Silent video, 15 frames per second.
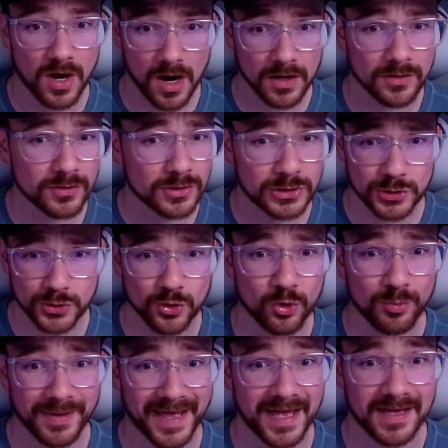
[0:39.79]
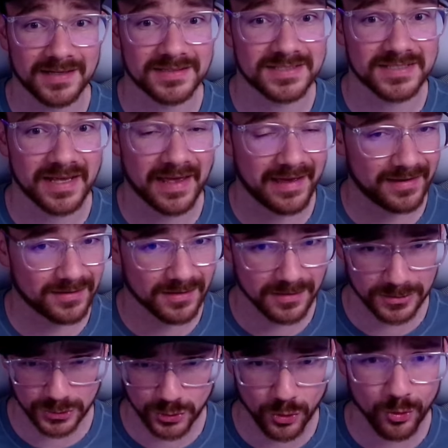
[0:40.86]
on control pads and
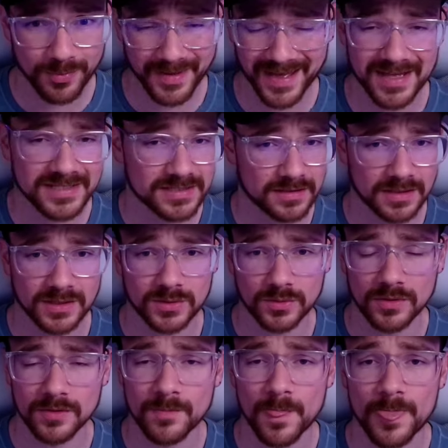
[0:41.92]
control pads alone.